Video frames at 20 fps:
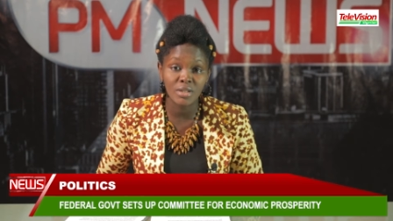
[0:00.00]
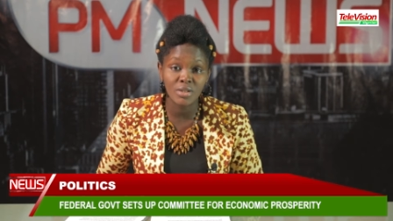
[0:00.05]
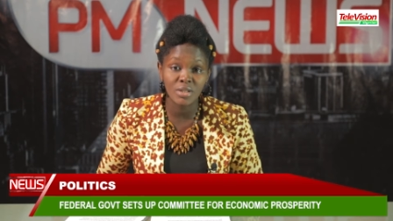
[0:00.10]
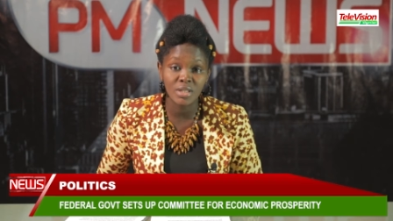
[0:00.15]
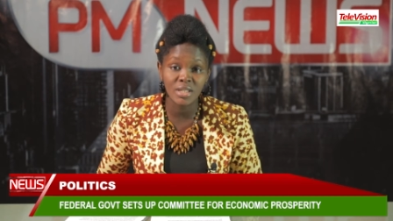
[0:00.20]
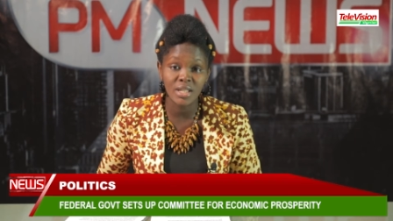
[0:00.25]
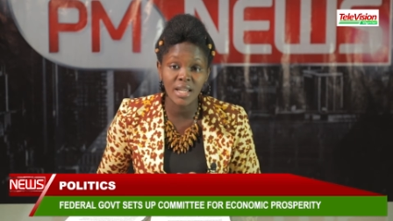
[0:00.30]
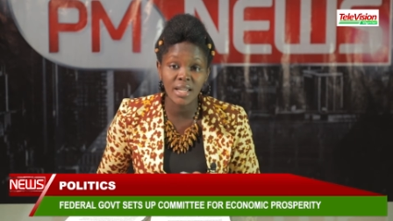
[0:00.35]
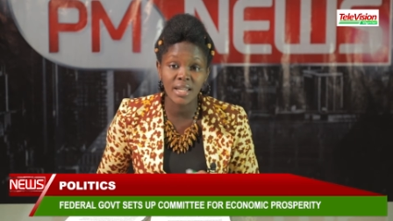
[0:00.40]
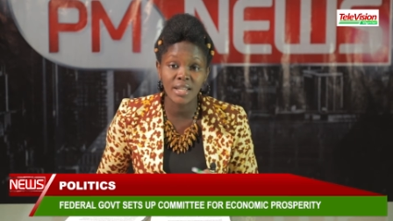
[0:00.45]
to
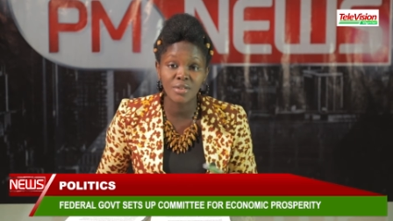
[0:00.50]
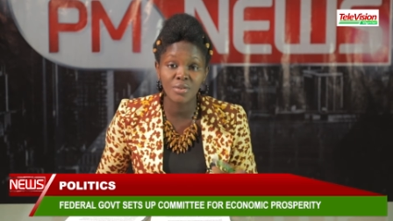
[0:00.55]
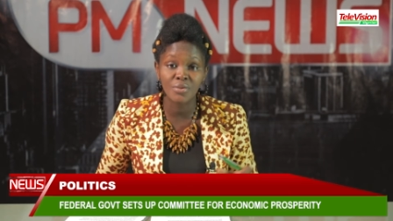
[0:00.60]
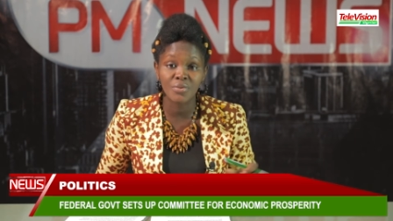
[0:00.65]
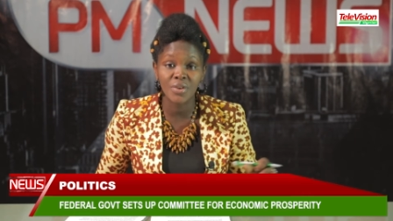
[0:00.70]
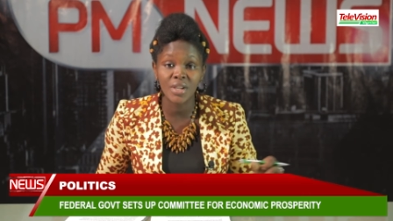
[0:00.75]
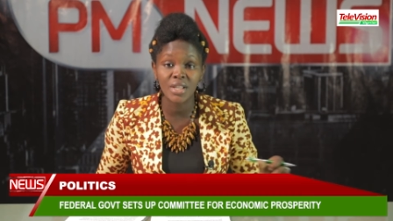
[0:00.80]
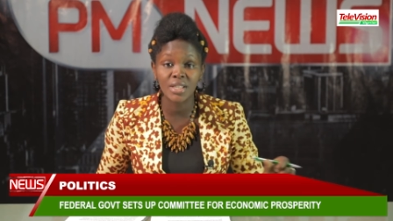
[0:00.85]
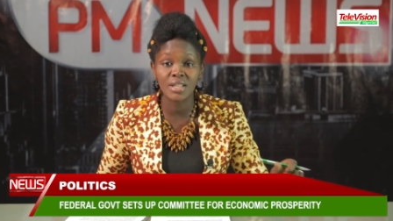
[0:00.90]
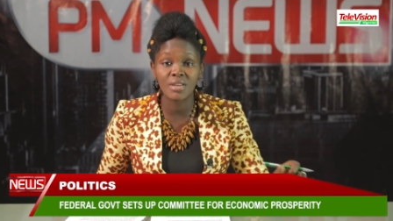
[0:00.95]
take
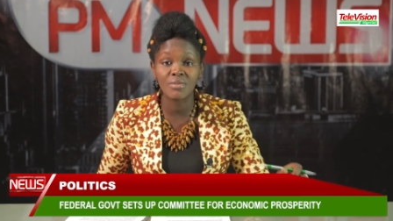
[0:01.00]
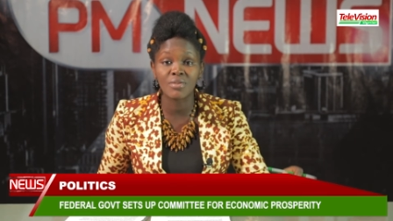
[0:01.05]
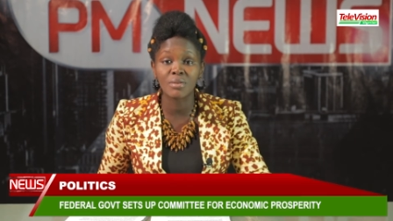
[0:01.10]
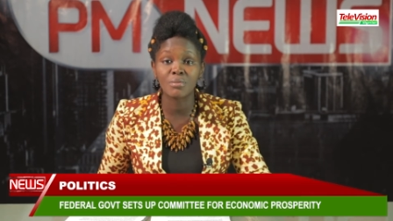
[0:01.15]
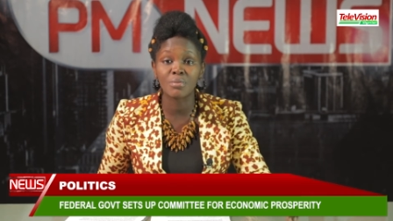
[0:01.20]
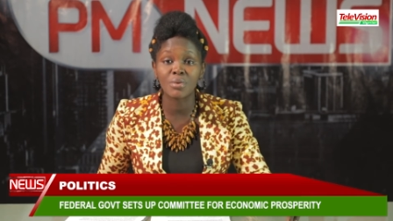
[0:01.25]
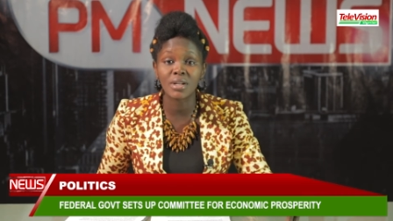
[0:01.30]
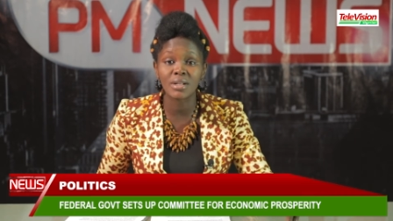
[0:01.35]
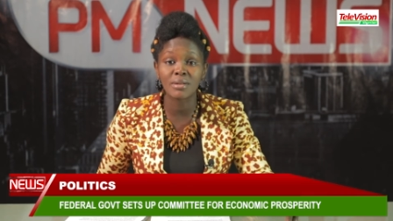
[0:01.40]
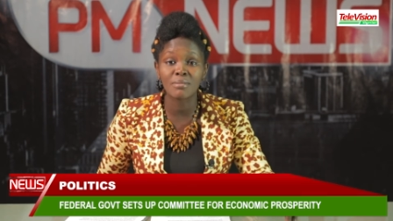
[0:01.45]
innovative and
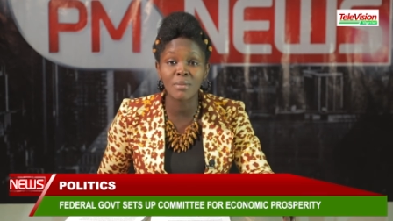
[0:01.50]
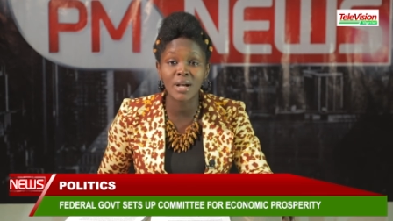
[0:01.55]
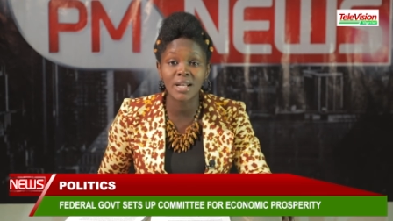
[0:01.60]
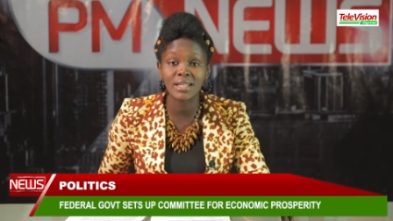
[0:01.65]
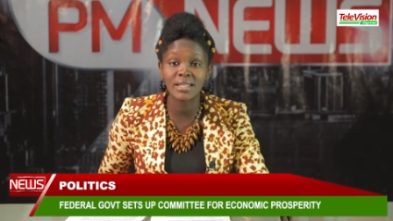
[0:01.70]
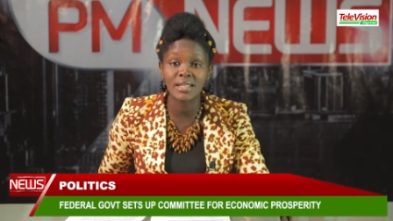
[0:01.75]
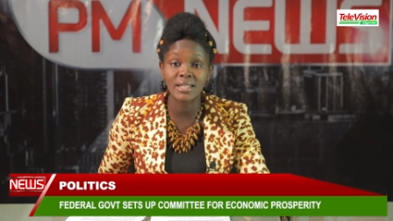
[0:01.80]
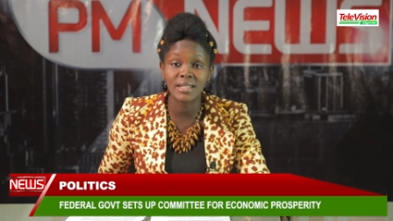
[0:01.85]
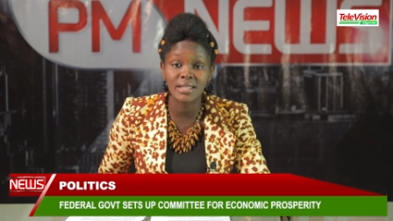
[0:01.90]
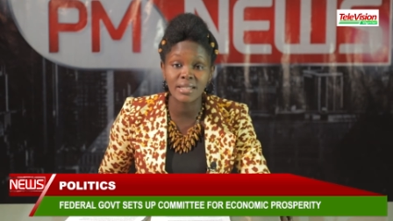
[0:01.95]

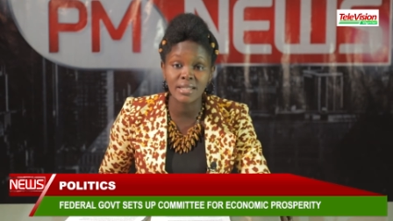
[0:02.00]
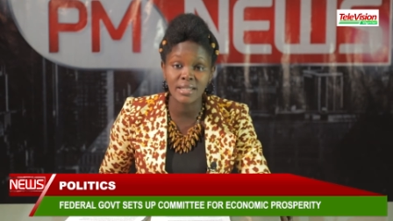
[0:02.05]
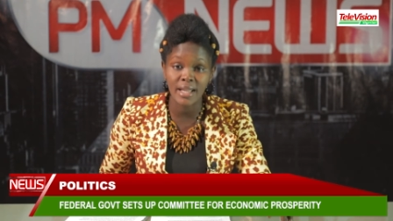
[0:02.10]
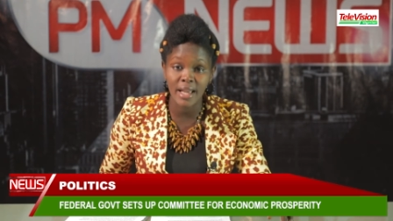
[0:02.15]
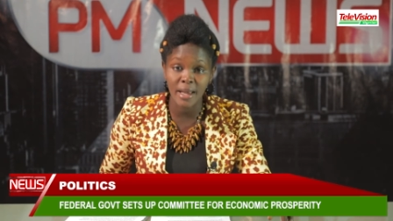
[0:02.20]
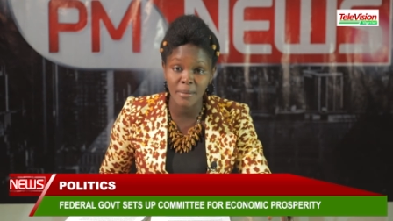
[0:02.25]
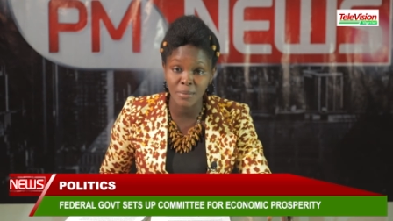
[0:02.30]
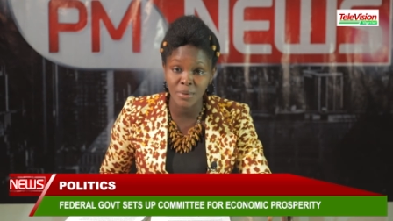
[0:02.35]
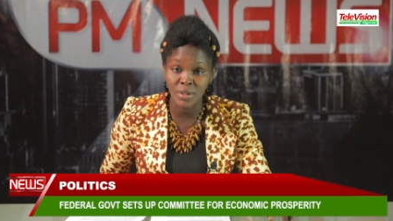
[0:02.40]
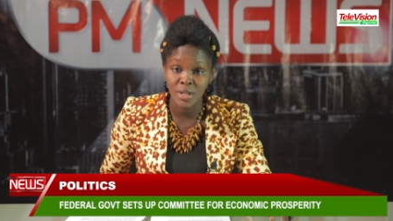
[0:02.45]
pragmatic
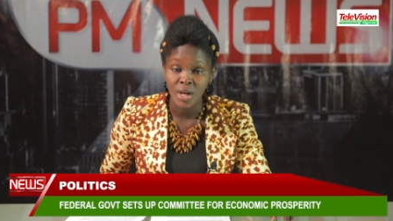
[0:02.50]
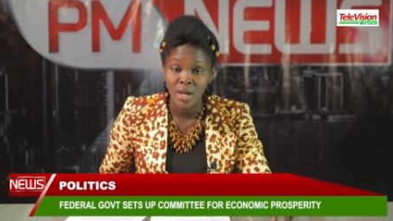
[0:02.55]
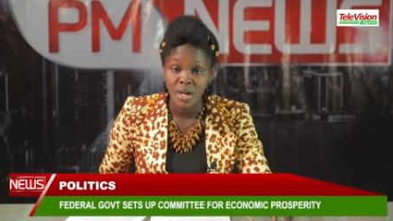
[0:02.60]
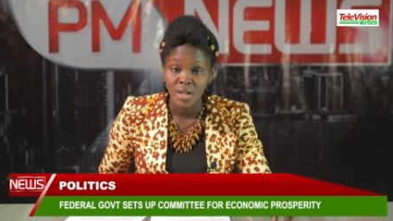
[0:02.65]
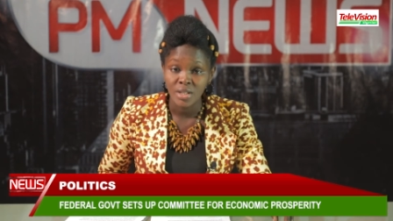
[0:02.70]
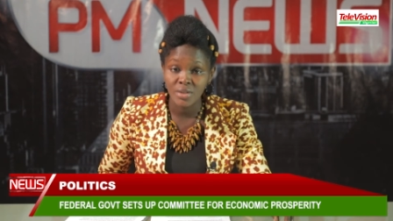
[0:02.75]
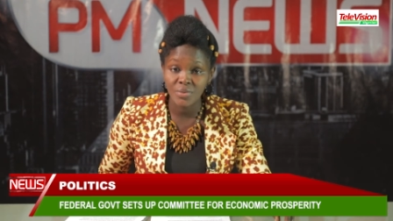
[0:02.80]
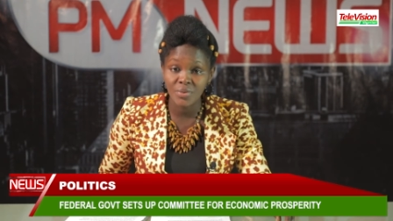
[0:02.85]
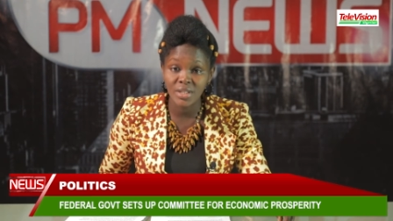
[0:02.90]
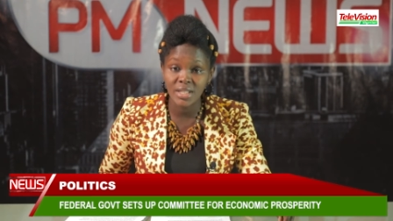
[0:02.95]
steps
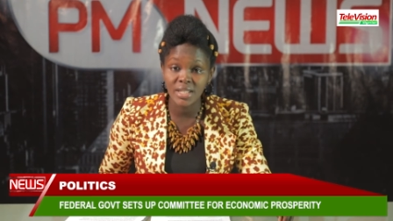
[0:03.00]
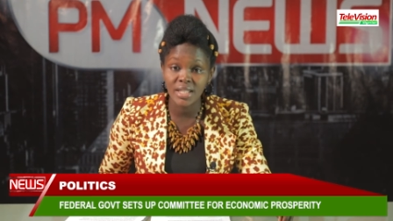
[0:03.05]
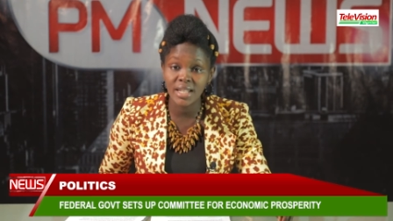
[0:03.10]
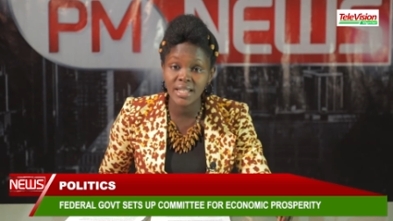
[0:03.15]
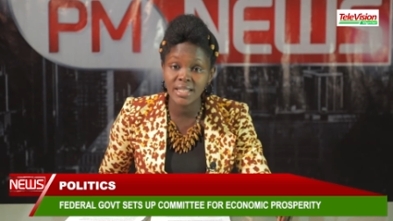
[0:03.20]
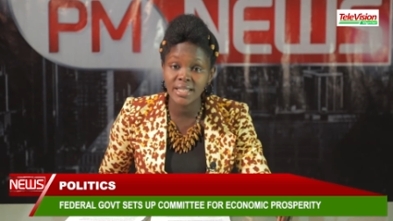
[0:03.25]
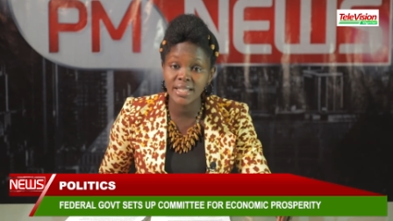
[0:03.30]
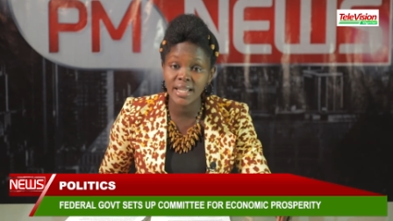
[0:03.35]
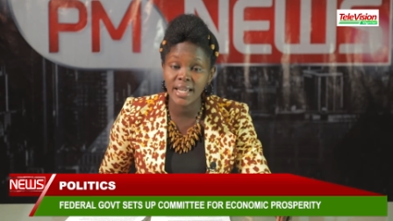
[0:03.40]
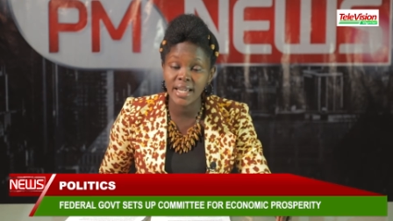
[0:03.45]
to
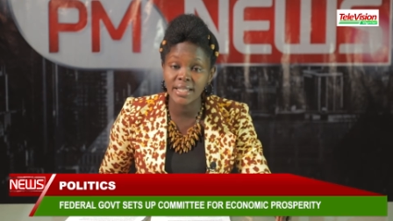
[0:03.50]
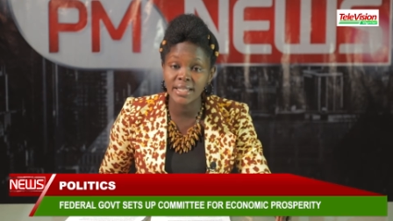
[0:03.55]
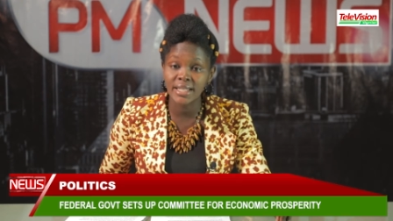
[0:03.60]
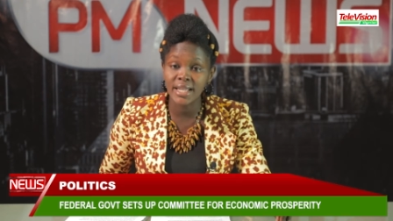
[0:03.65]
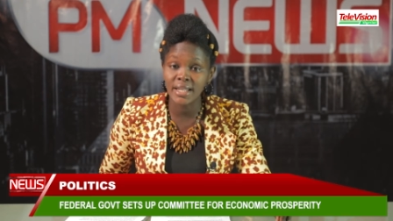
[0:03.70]
facilitate,